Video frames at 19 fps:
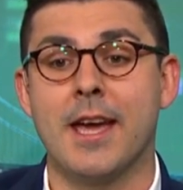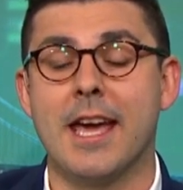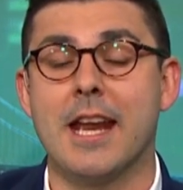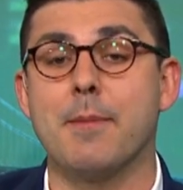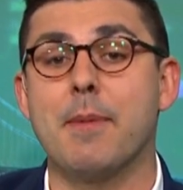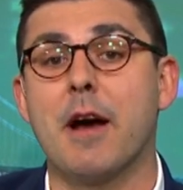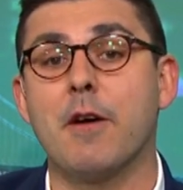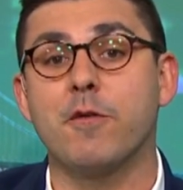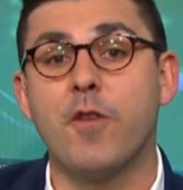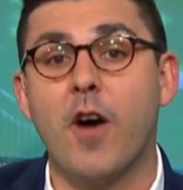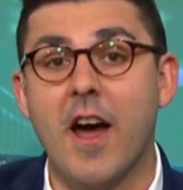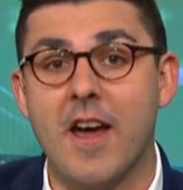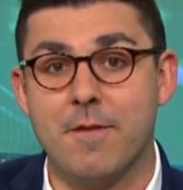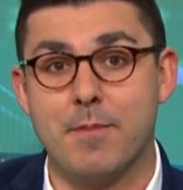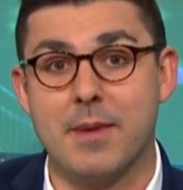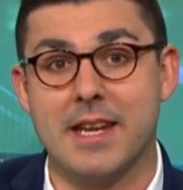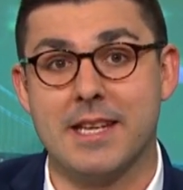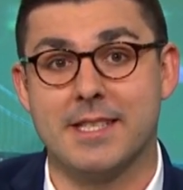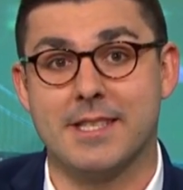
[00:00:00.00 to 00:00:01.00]
In about
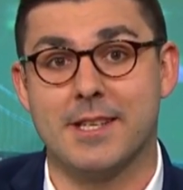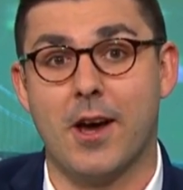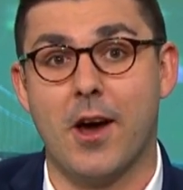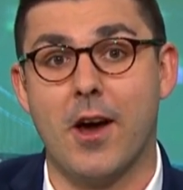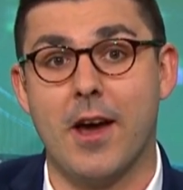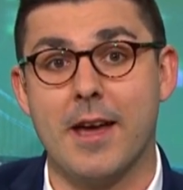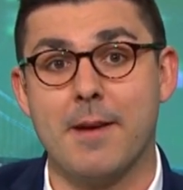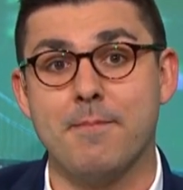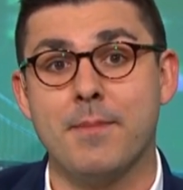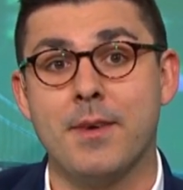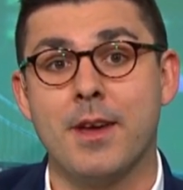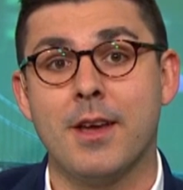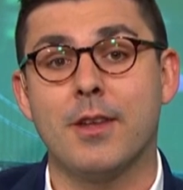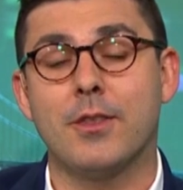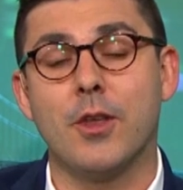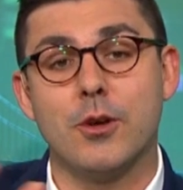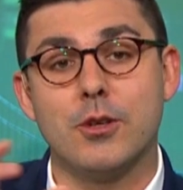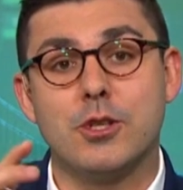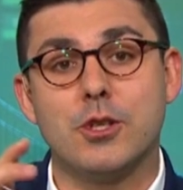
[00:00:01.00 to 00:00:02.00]
5 minutes' time,
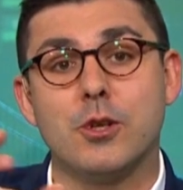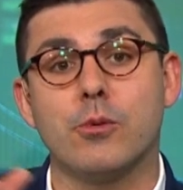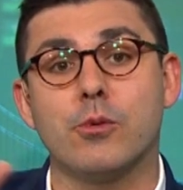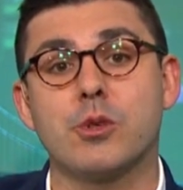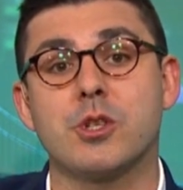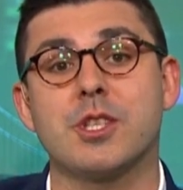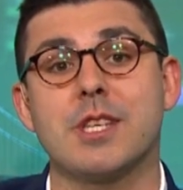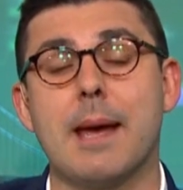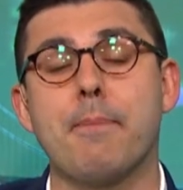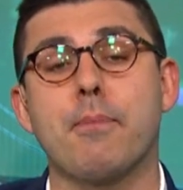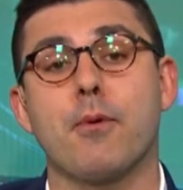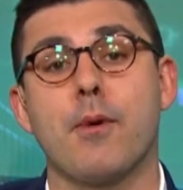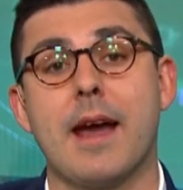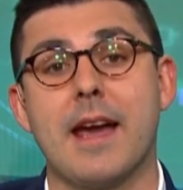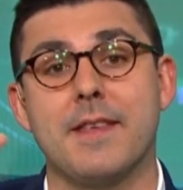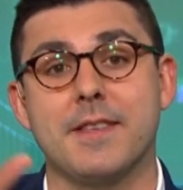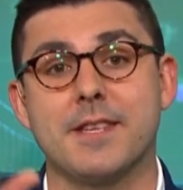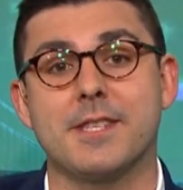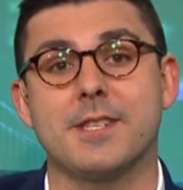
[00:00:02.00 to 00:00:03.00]
those two will
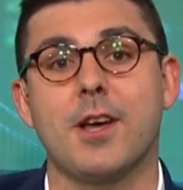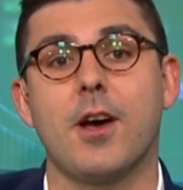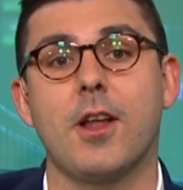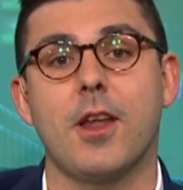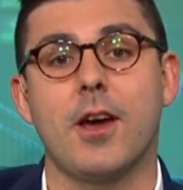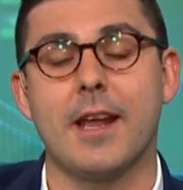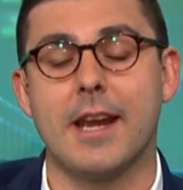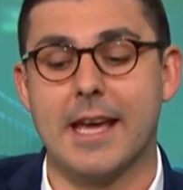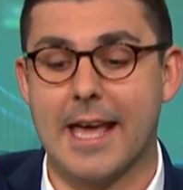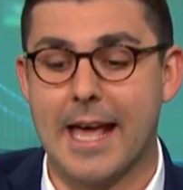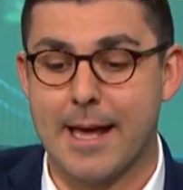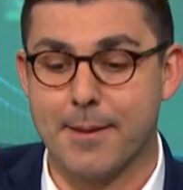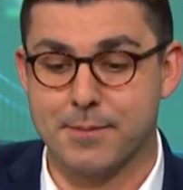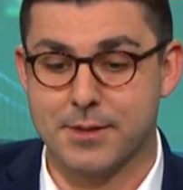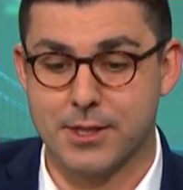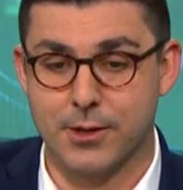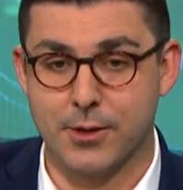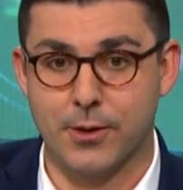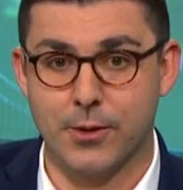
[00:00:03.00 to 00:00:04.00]
separate, and the Starliner
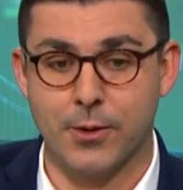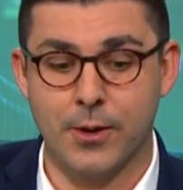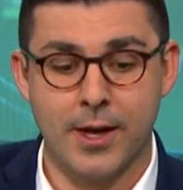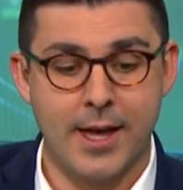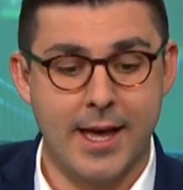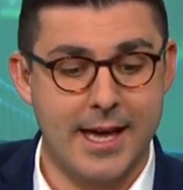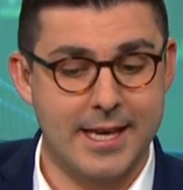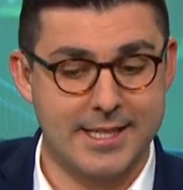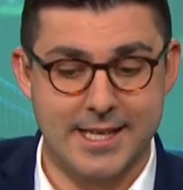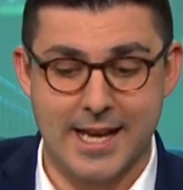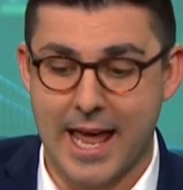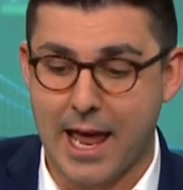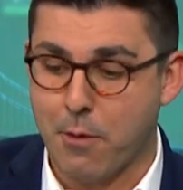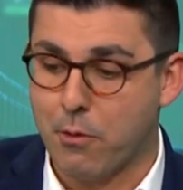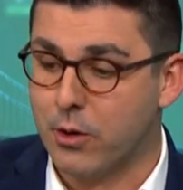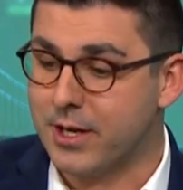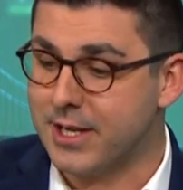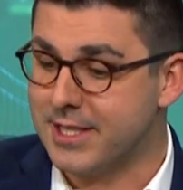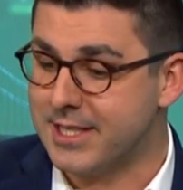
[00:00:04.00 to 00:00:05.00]
capsule, Ezine,
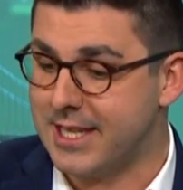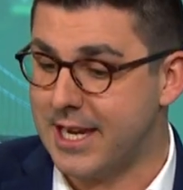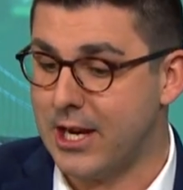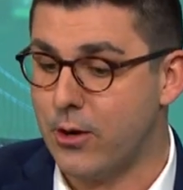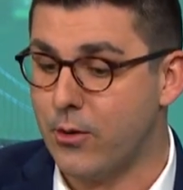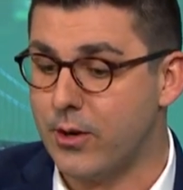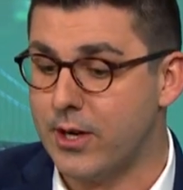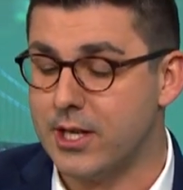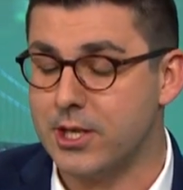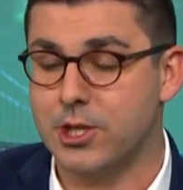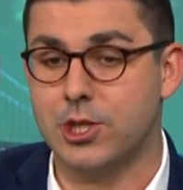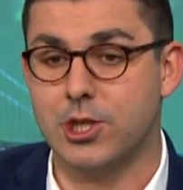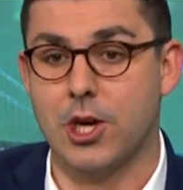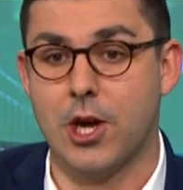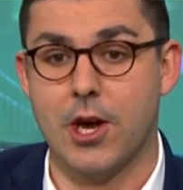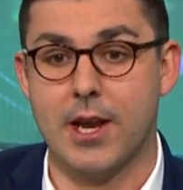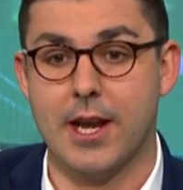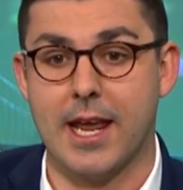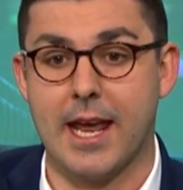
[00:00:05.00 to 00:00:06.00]
will continue on its
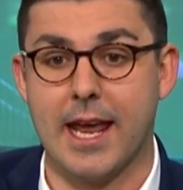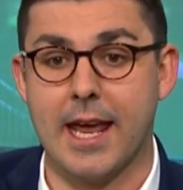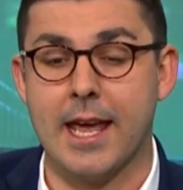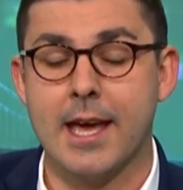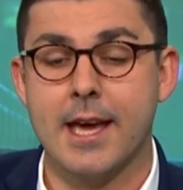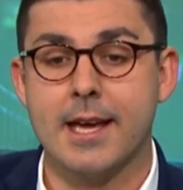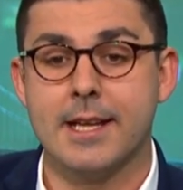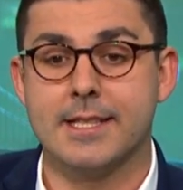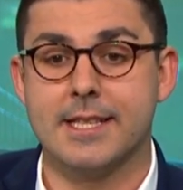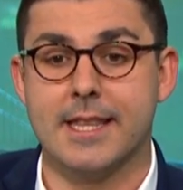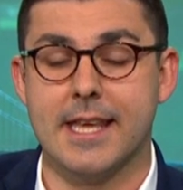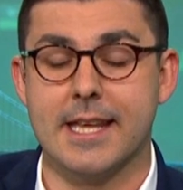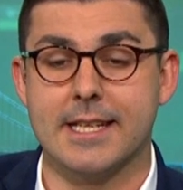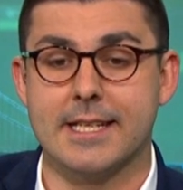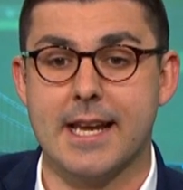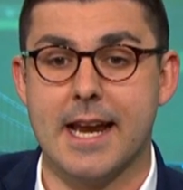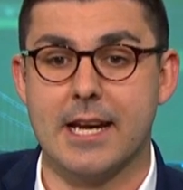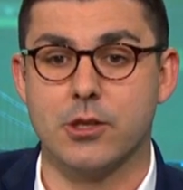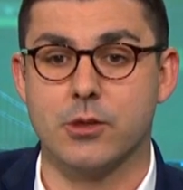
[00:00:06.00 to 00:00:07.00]
journey to the
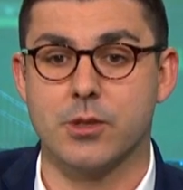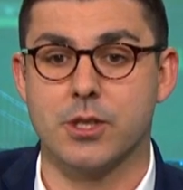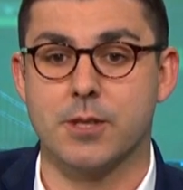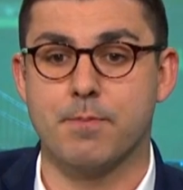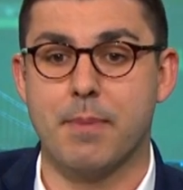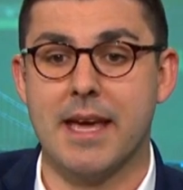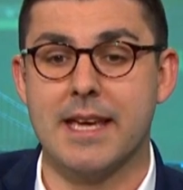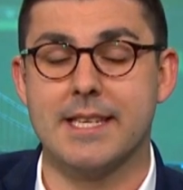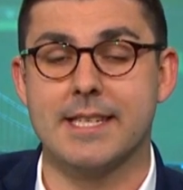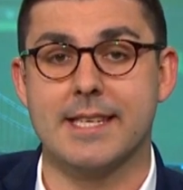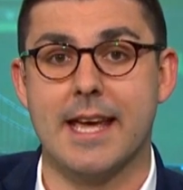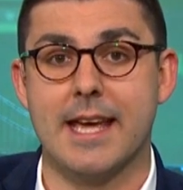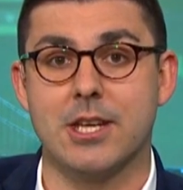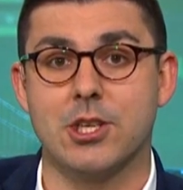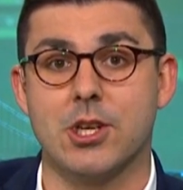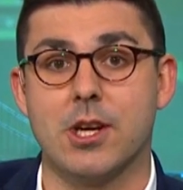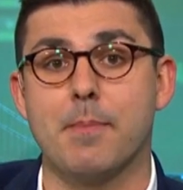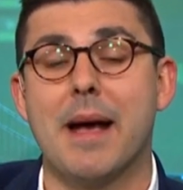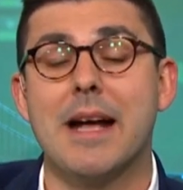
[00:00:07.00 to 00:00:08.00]
International Space
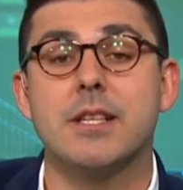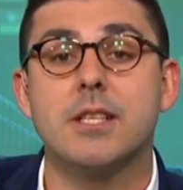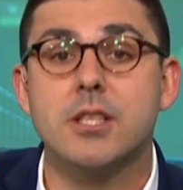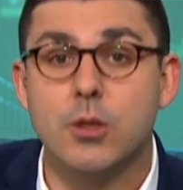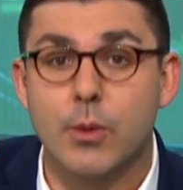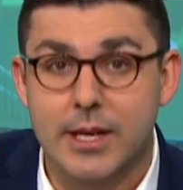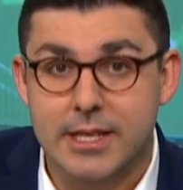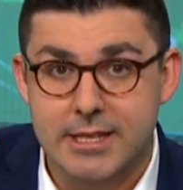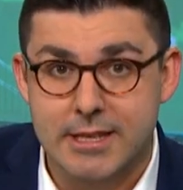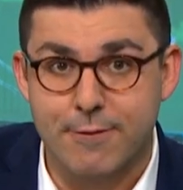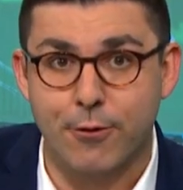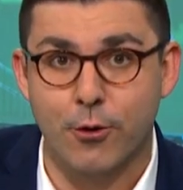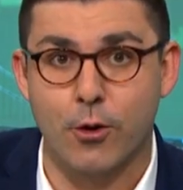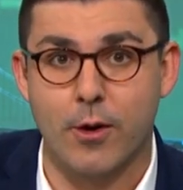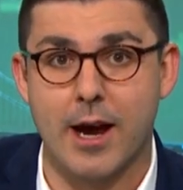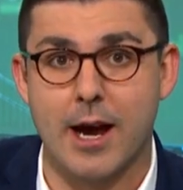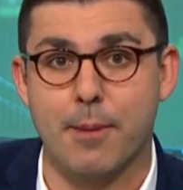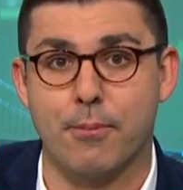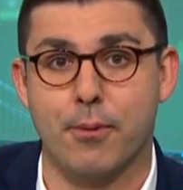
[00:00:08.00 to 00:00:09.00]
Station, about a
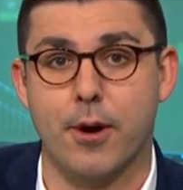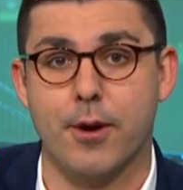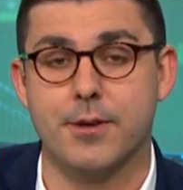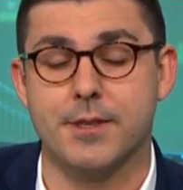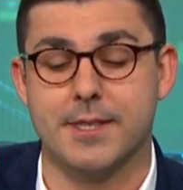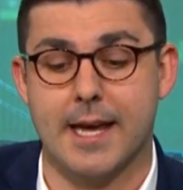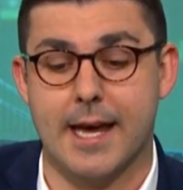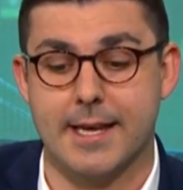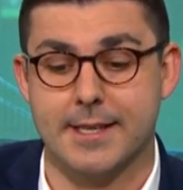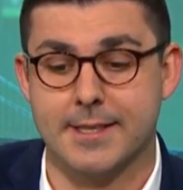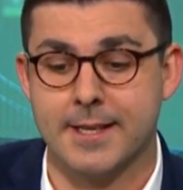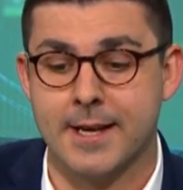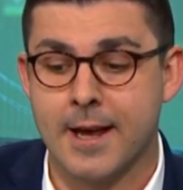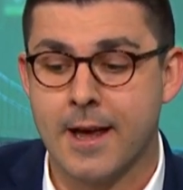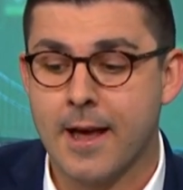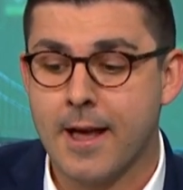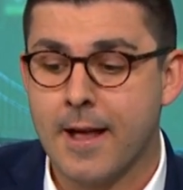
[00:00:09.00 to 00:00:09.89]
24-hour process.